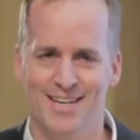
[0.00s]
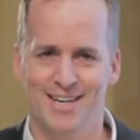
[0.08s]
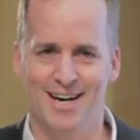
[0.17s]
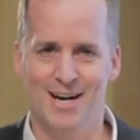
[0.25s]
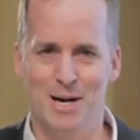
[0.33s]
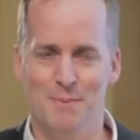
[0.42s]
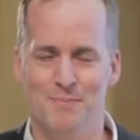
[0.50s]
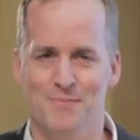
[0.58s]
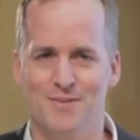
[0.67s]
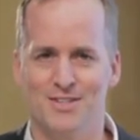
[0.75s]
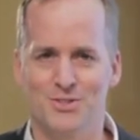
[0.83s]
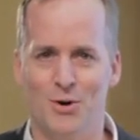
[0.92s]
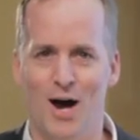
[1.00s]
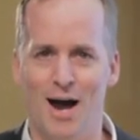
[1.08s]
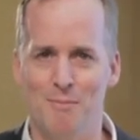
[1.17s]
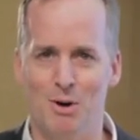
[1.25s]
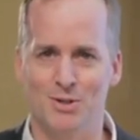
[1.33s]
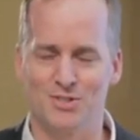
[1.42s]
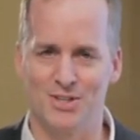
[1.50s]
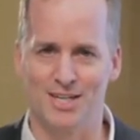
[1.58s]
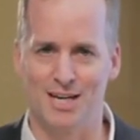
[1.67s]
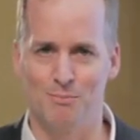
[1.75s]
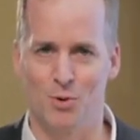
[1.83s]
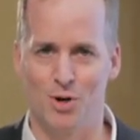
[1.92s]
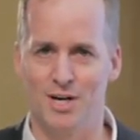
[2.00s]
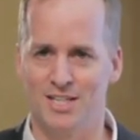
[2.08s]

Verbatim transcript: Um, so I'm always thinking more,